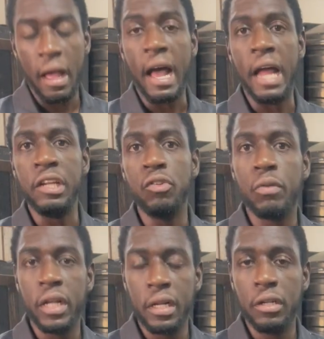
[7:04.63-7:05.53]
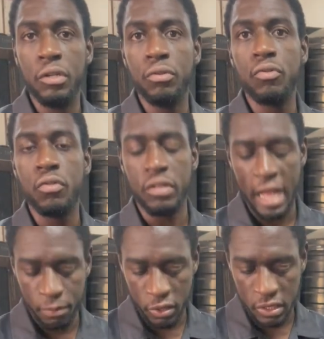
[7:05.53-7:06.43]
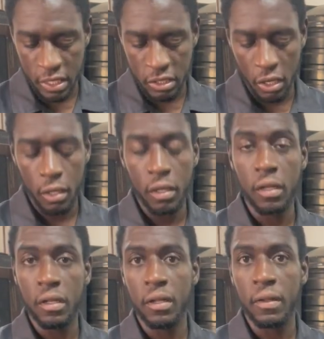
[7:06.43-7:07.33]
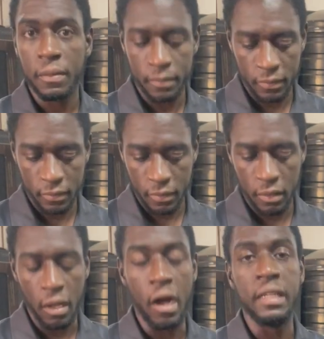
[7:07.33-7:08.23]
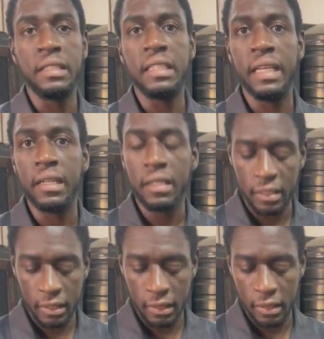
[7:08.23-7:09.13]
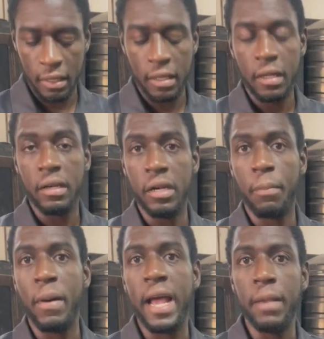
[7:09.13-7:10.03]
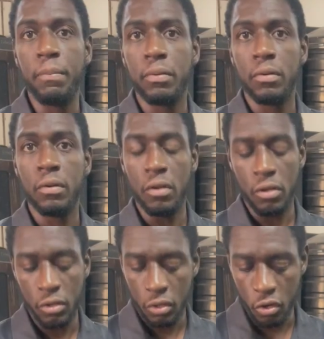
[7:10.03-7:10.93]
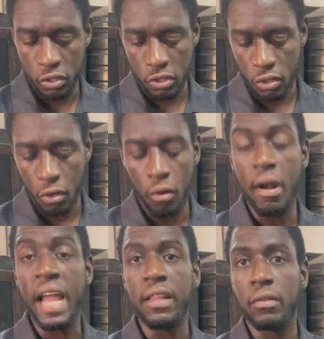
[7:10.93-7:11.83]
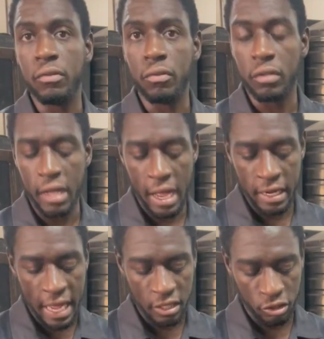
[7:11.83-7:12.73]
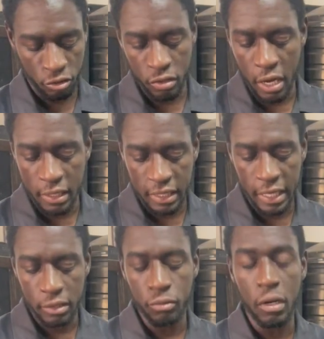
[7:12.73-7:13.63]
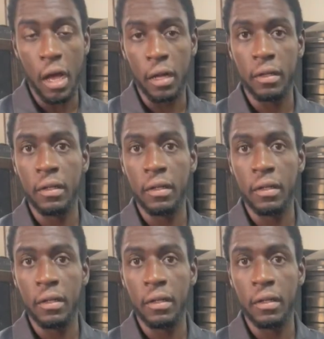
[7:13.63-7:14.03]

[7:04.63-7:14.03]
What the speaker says: And you will do that procedure until the pipe cuts right through, and that should not take too long.